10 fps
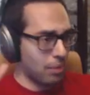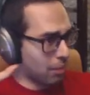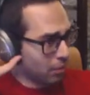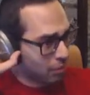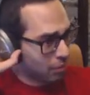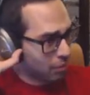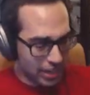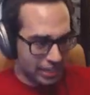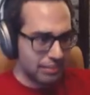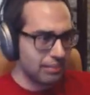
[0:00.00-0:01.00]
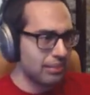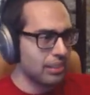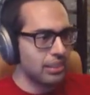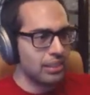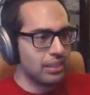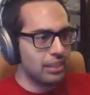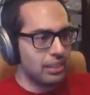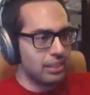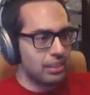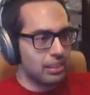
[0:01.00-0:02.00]
I'm gonna be okay.
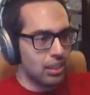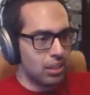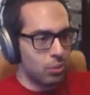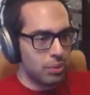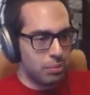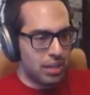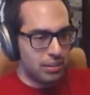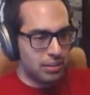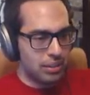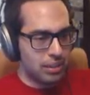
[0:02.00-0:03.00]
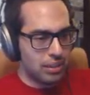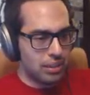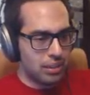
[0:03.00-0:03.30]
Open up now?